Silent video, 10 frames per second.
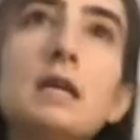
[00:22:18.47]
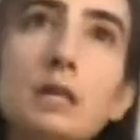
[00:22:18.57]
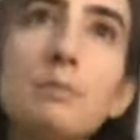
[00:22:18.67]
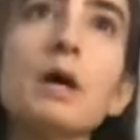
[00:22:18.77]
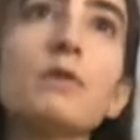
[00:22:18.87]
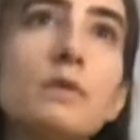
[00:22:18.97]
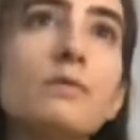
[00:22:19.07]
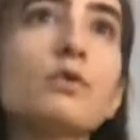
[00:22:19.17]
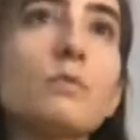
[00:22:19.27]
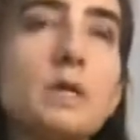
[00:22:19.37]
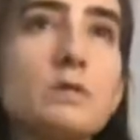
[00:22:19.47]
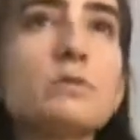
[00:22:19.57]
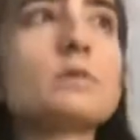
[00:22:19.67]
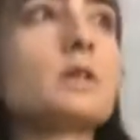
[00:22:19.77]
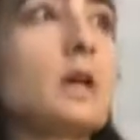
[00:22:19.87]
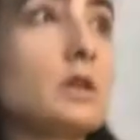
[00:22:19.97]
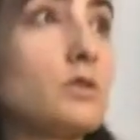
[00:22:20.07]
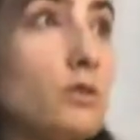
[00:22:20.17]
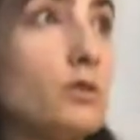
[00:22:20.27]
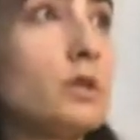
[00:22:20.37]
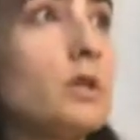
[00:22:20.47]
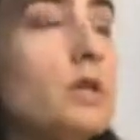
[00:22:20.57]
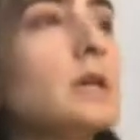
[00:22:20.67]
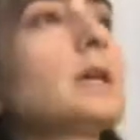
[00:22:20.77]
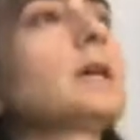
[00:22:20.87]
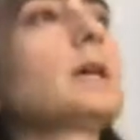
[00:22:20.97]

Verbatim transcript: in the pelvic floor muscles externally.